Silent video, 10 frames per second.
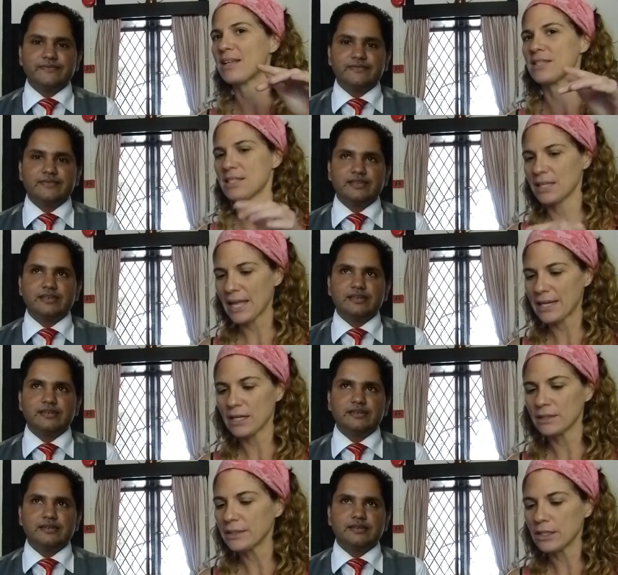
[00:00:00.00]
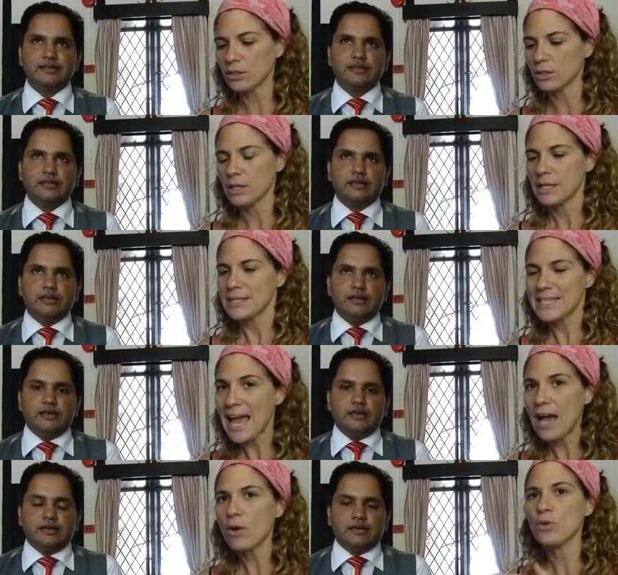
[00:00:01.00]
Speaker 1: Islands? Is it like a little
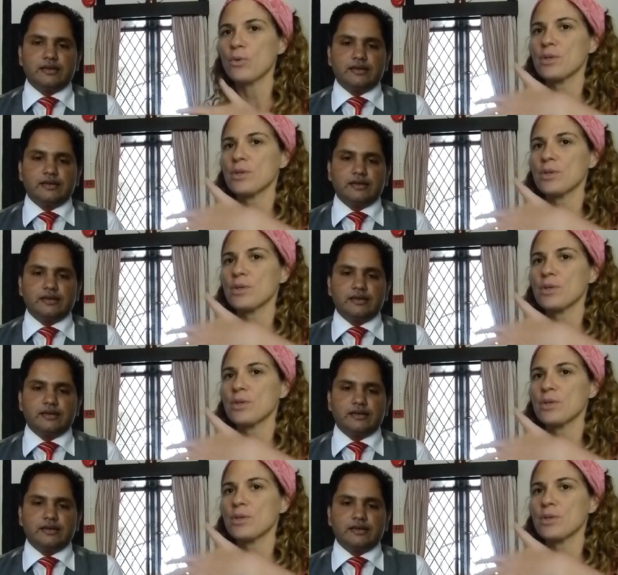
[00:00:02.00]
town